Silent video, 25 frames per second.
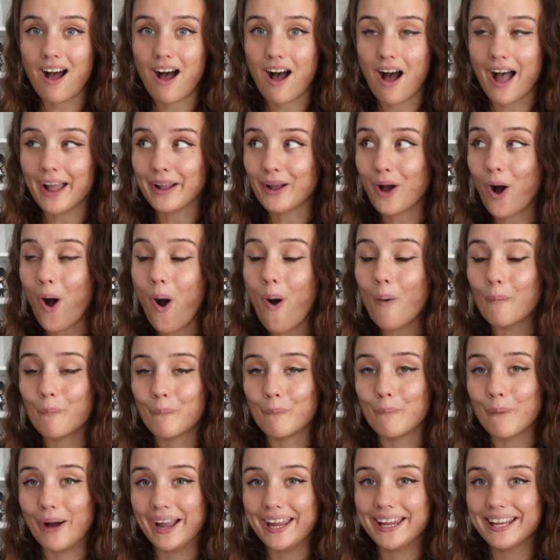I
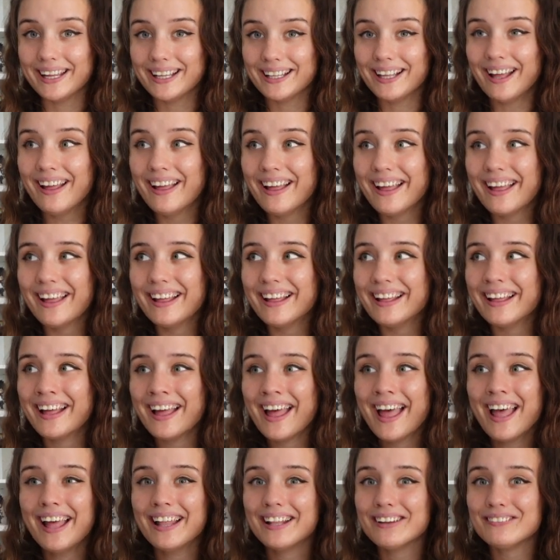can't wait
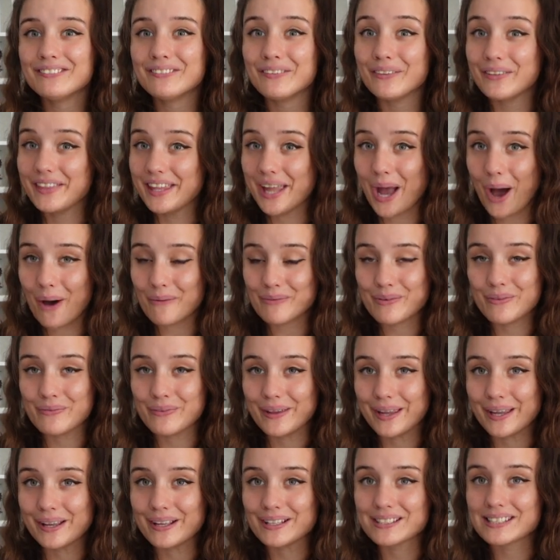for the other
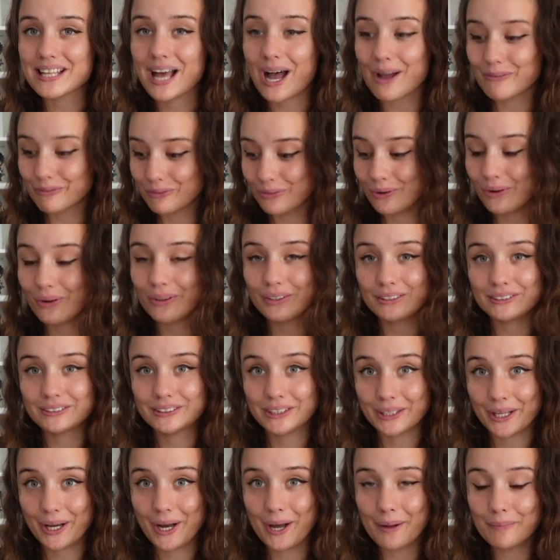figures that I've got
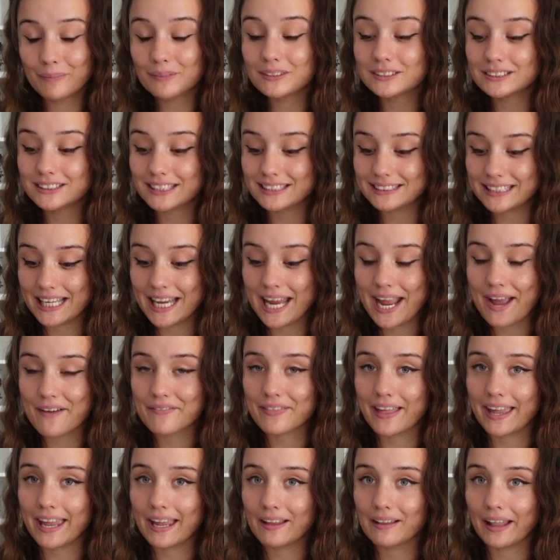to come to see if
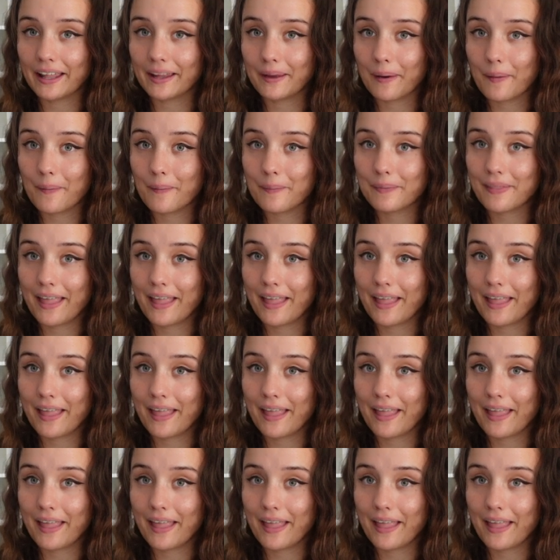they like